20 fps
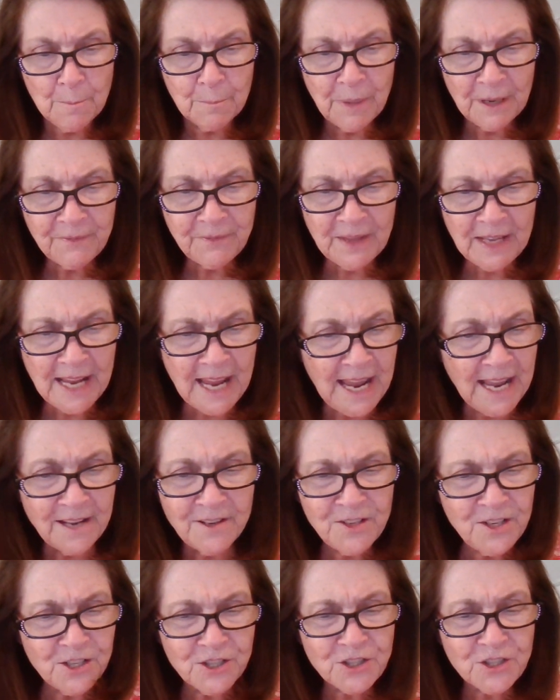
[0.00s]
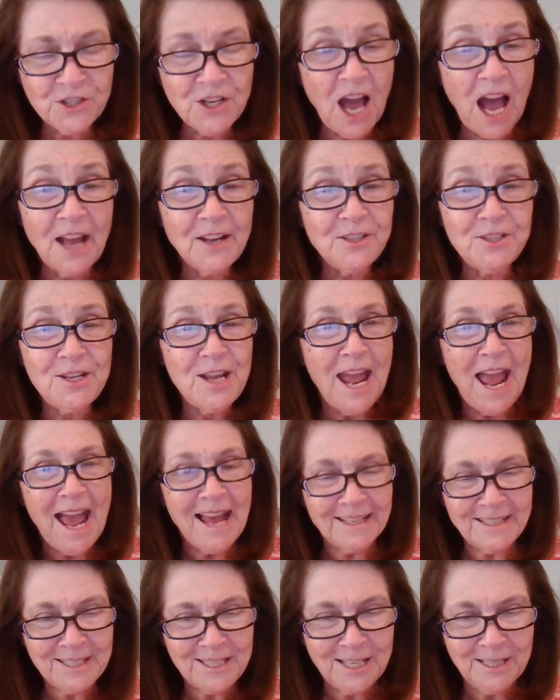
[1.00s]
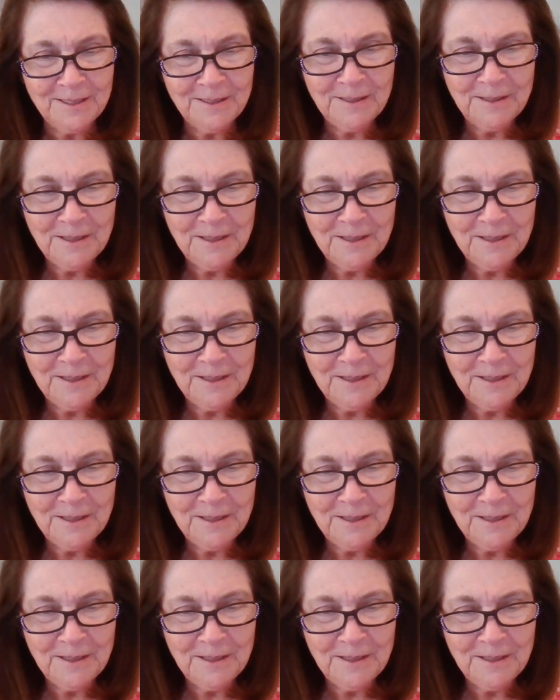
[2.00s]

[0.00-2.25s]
But the end is not yet.